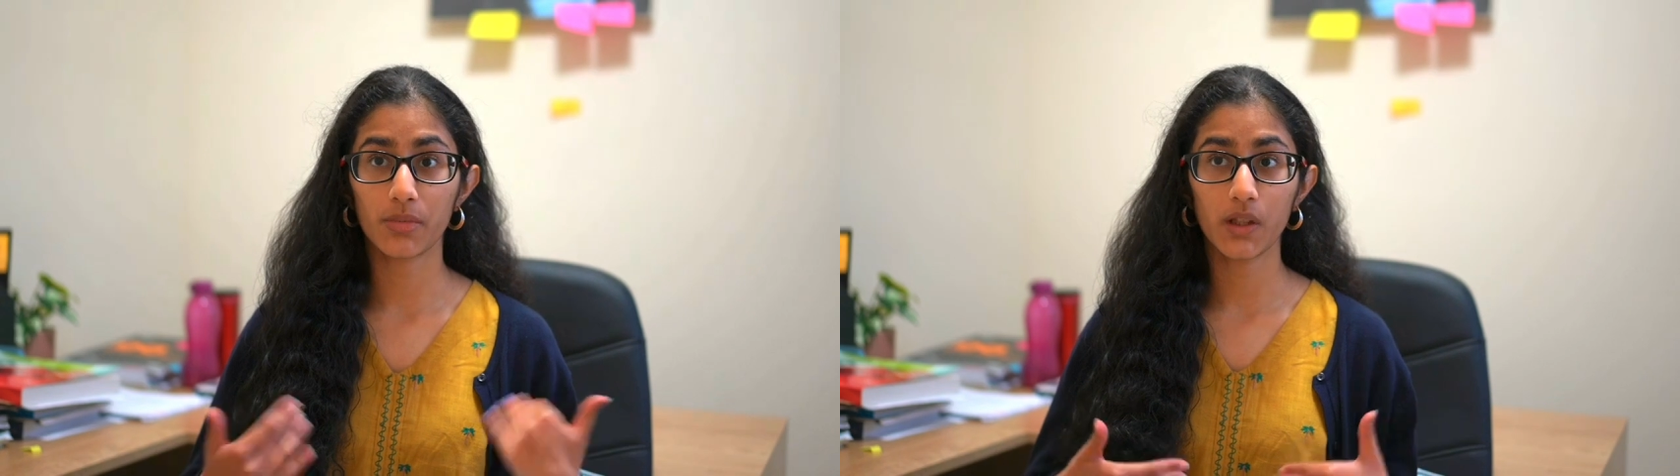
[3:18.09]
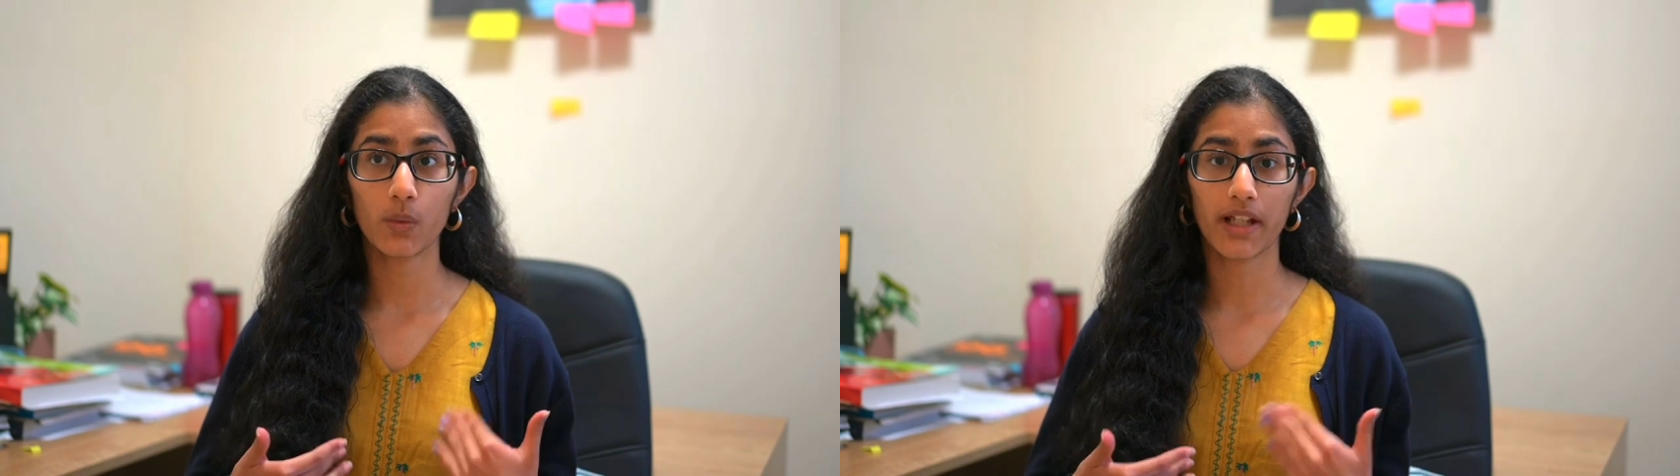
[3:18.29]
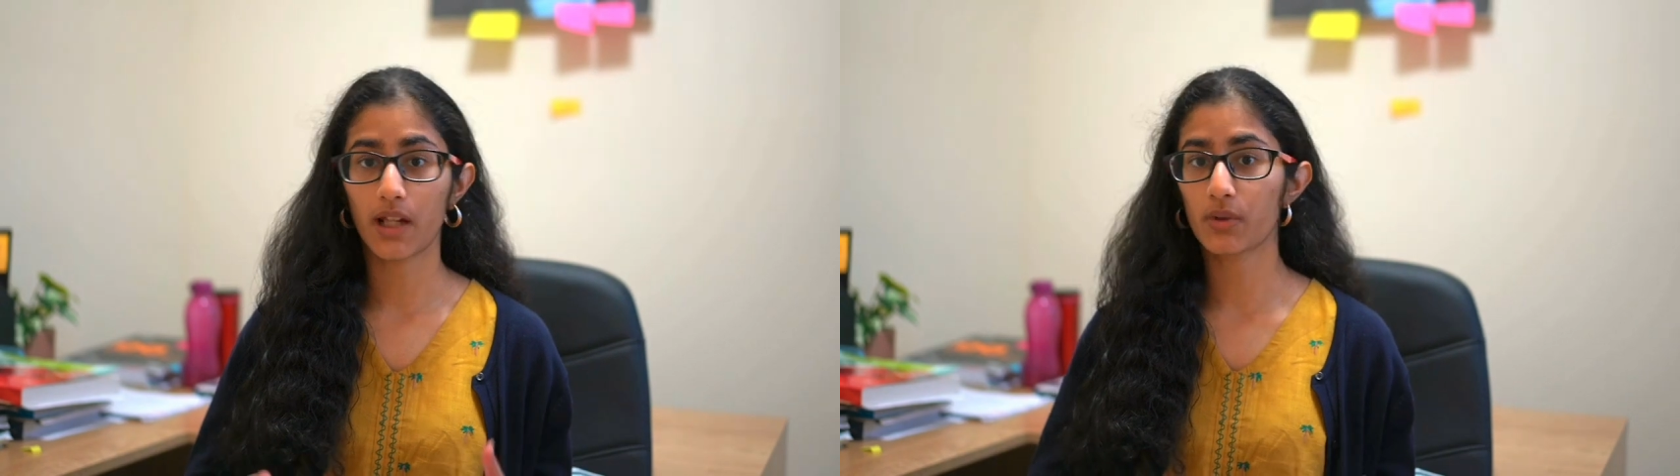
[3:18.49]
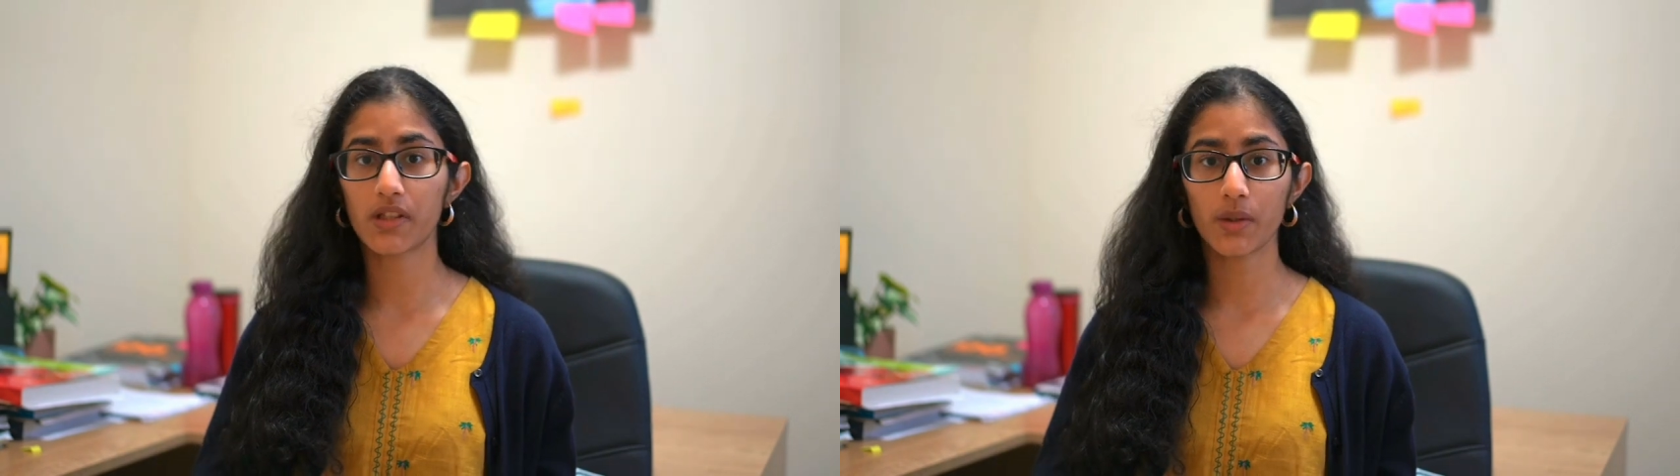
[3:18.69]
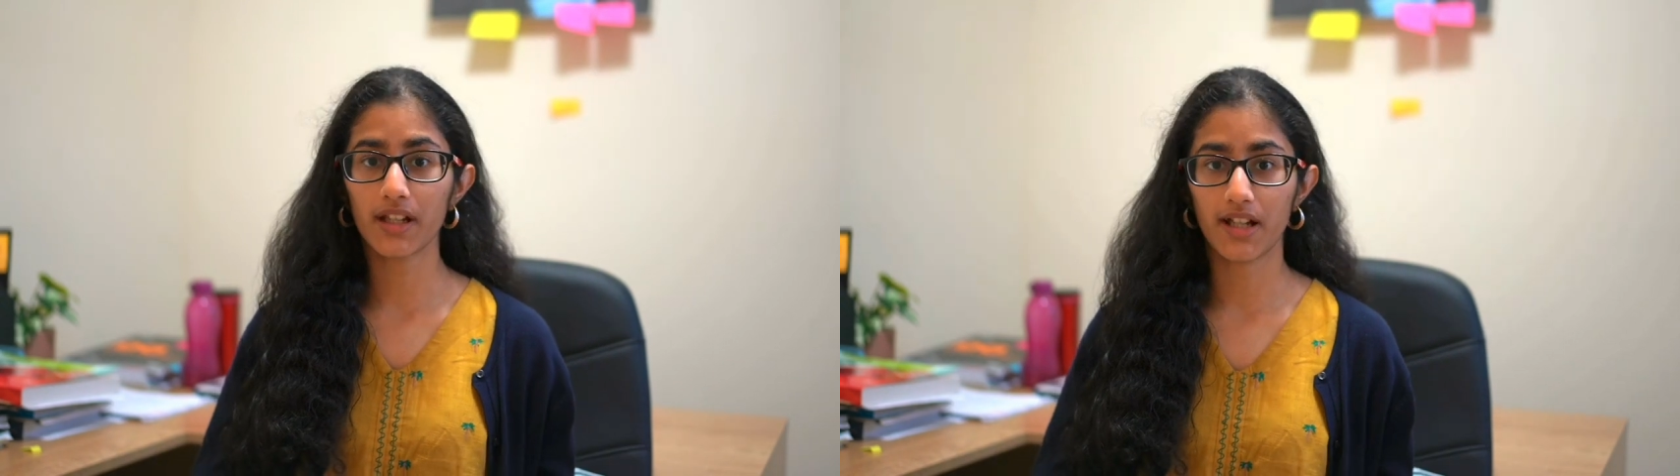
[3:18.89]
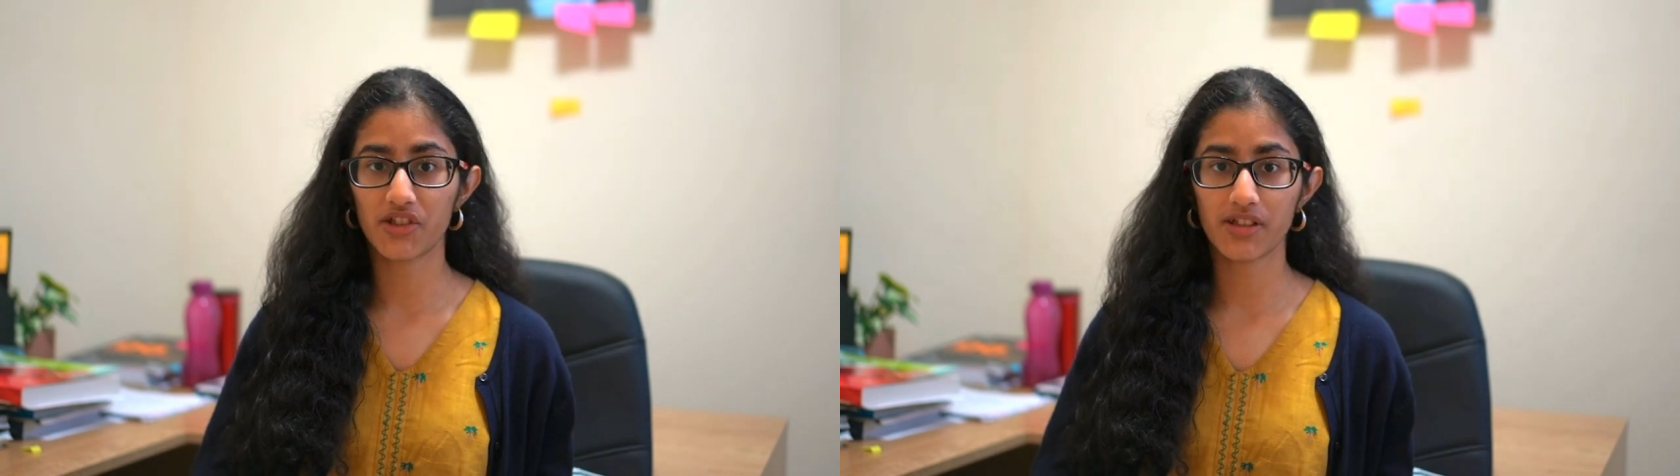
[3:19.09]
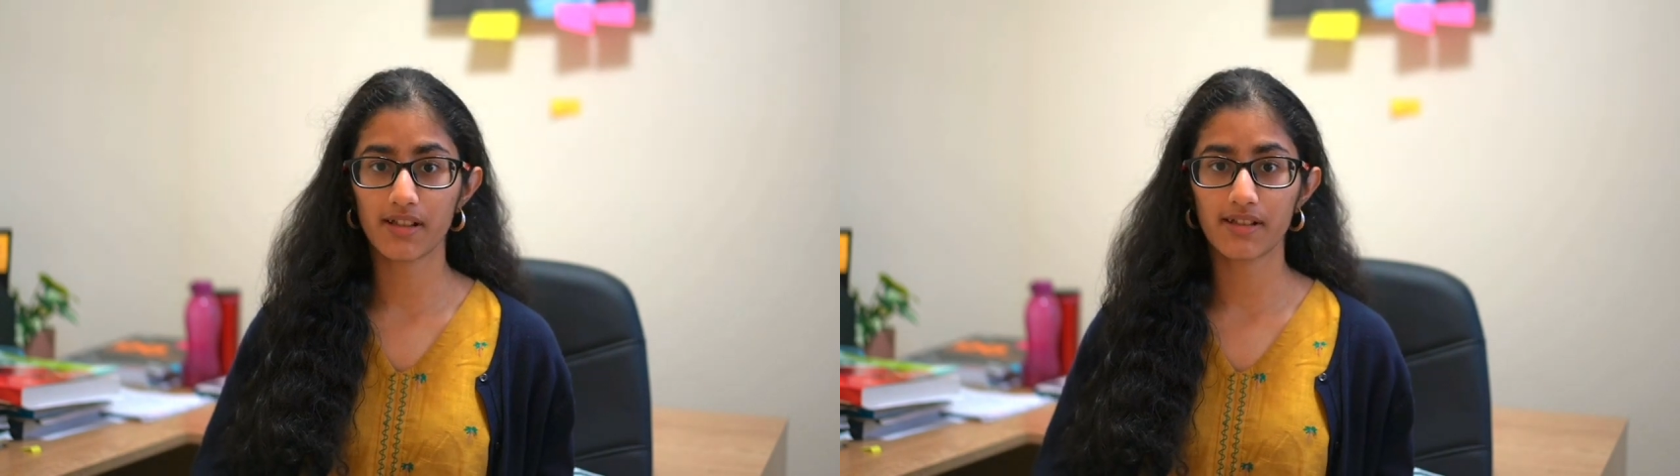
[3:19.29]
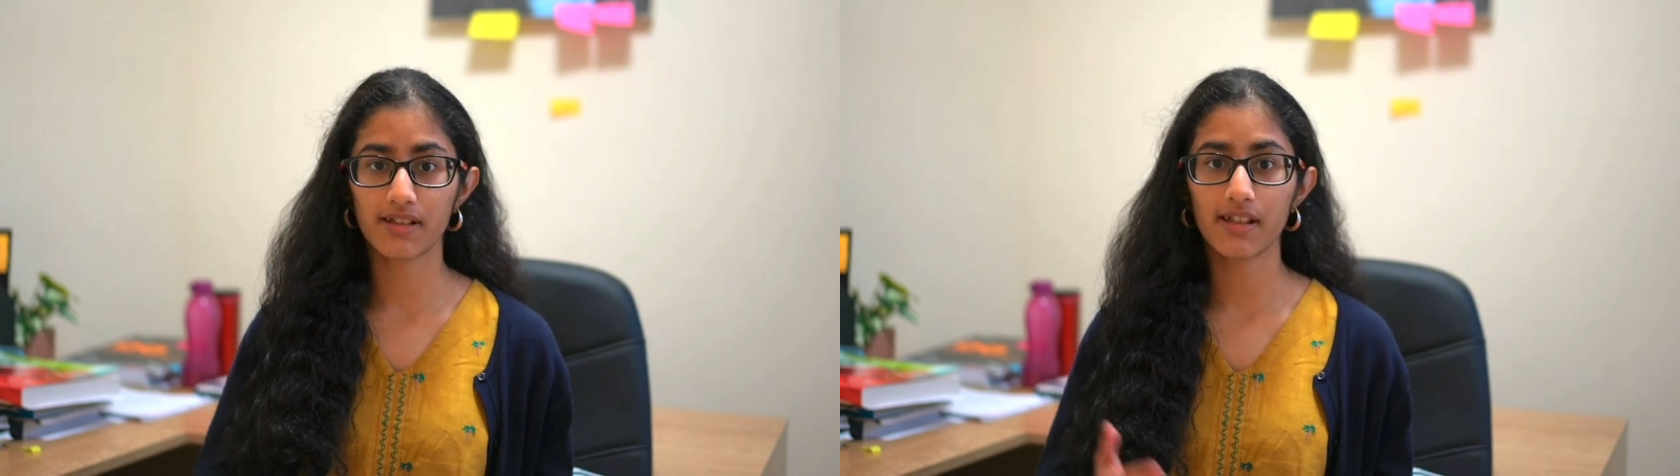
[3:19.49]
me when I was doing
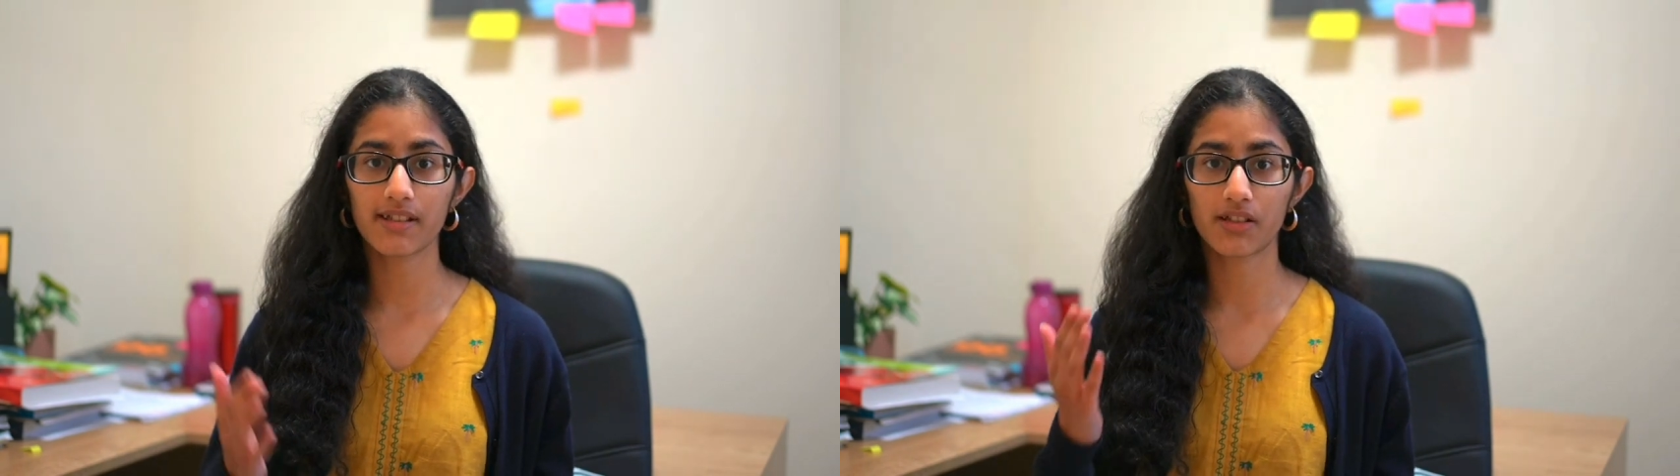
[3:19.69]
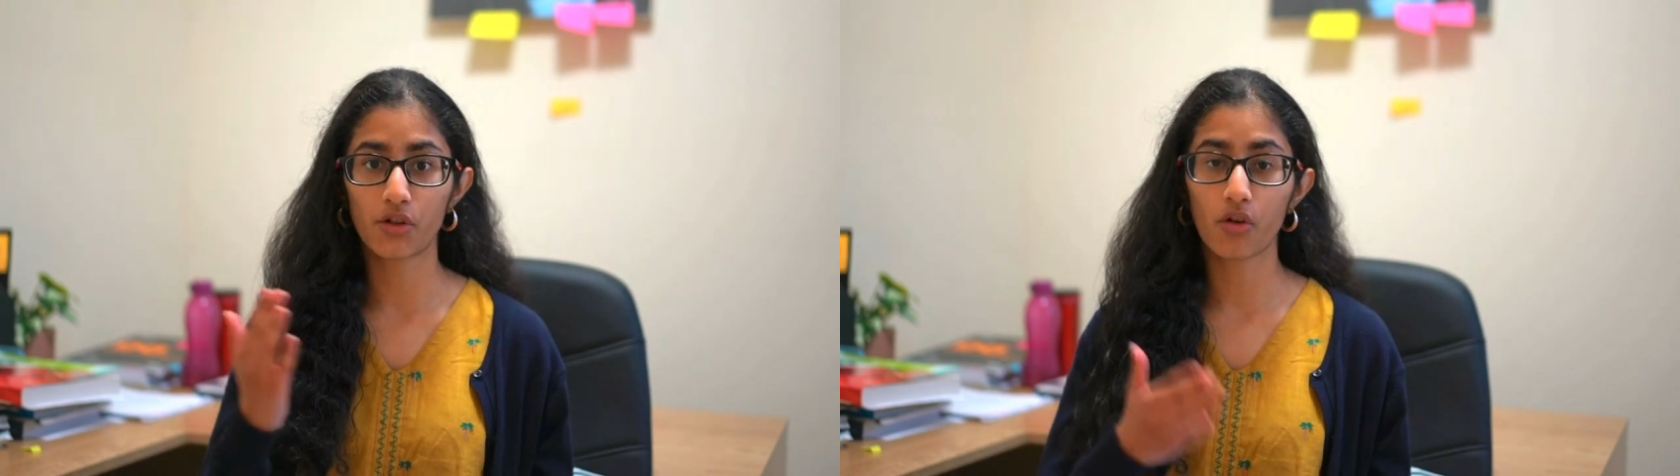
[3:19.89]
IGCSEs